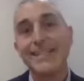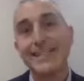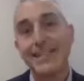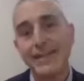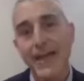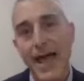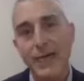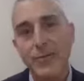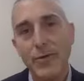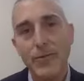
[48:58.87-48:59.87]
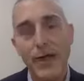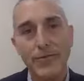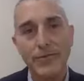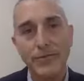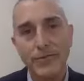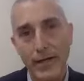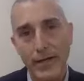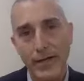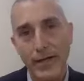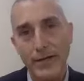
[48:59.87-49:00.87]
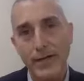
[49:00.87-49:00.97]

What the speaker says: still attached but might be frayed.